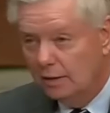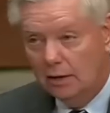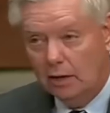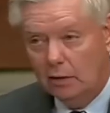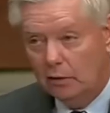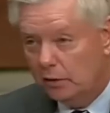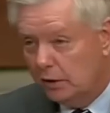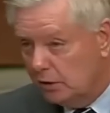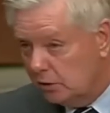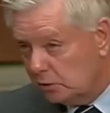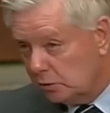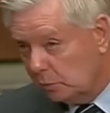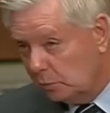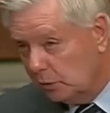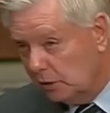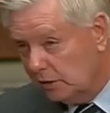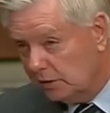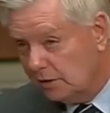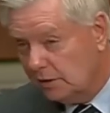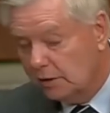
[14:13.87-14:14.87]
I'll get some
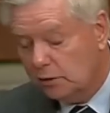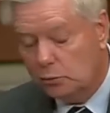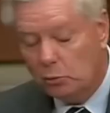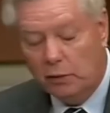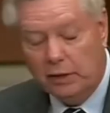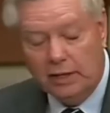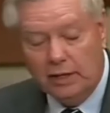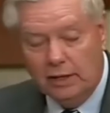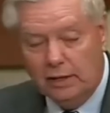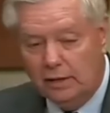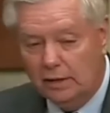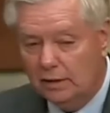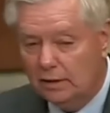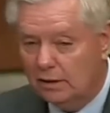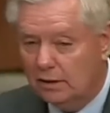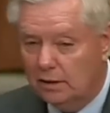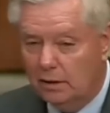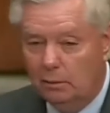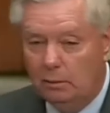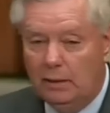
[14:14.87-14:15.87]
rest this weekend
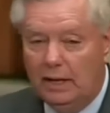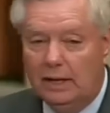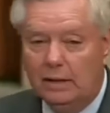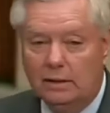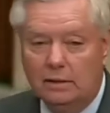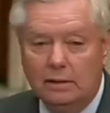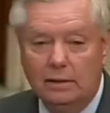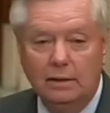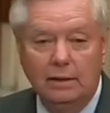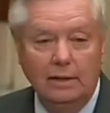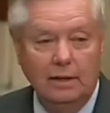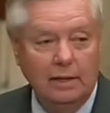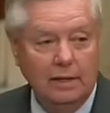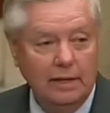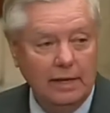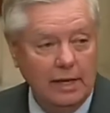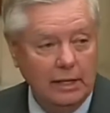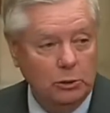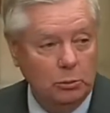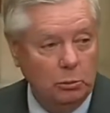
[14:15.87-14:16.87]
and come back
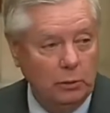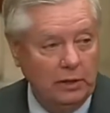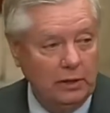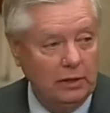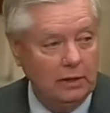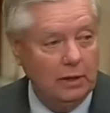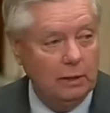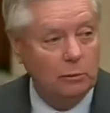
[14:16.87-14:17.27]
next week.